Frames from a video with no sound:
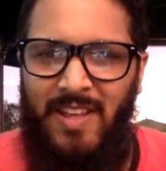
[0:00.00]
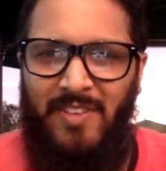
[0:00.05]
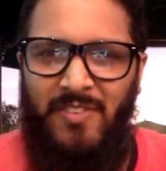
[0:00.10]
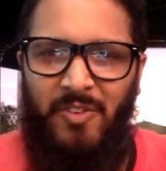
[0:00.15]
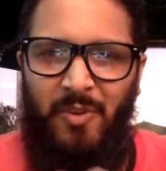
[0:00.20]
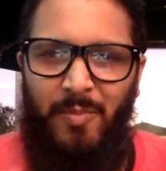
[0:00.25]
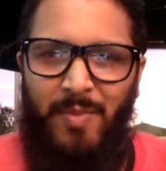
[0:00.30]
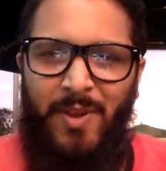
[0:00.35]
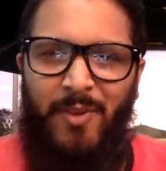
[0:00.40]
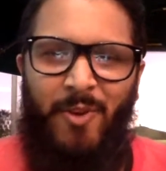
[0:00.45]

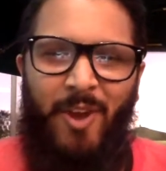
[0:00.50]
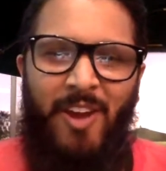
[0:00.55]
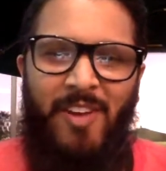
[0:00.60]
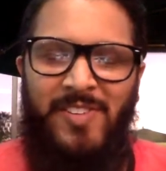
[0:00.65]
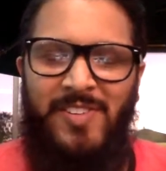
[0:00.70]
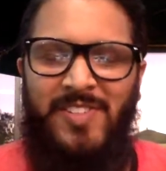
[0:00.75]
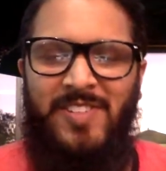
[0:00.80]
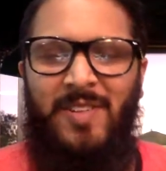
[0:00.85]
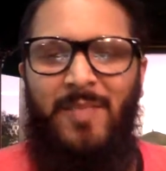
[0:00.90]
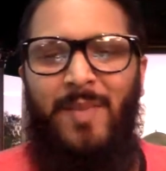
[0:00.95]
So be
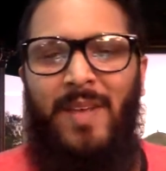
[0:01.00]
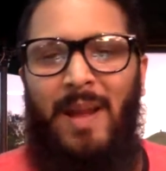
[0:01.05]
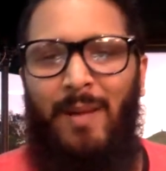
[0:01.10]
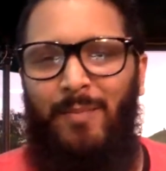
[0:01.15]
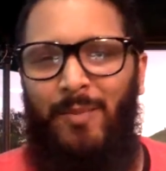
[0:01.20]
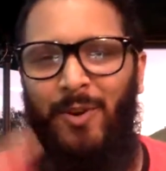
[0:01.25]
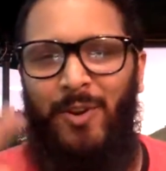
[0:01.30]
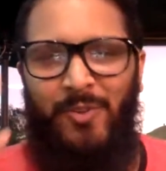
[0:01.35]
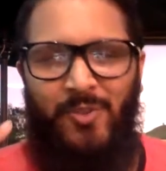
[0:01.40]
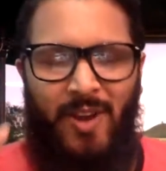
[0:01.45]
gracious to me. I'm
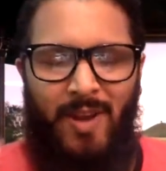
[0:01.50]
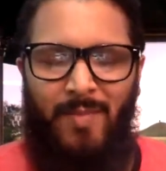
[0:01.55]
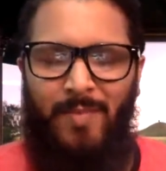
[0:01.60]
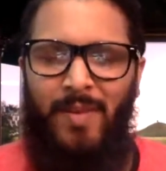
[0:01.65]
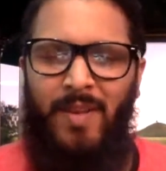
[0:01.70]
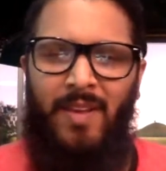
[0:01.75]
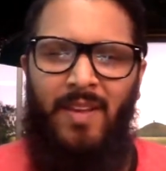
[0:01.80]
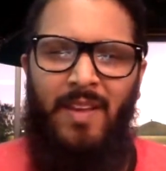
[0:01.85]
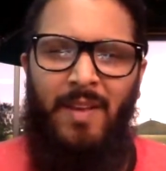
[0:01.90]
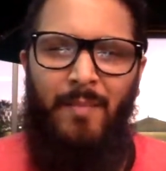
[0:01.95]
gonna try to
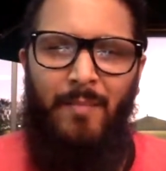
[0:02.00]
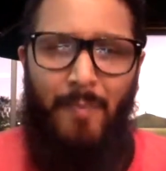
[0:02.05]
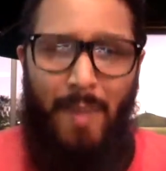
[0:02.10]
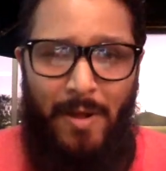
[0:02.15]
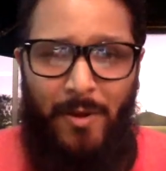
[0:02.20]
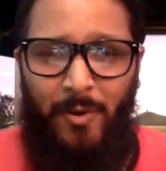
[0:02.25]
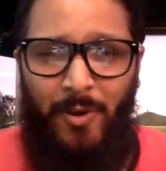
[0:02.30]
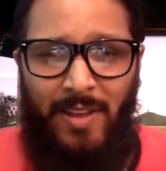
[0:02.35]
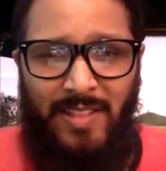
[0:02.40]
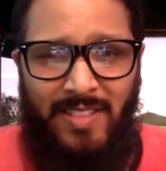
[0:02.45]
be
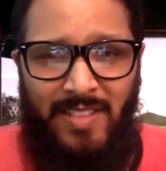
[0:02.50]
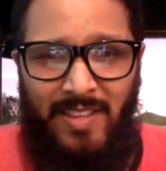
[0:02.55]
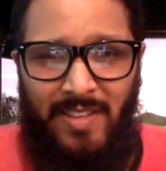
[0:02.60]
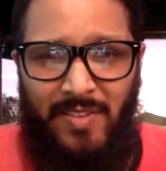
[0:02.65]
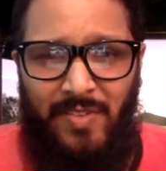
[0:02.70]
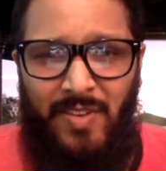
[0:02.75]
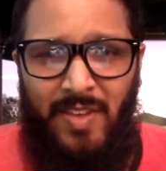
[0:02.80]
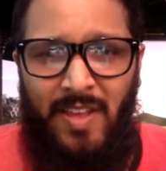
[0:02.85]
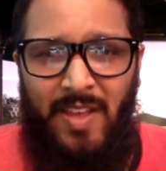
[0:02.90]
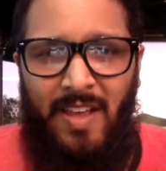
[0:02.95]
better at
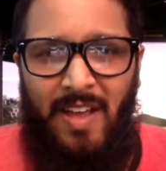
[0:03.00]
this.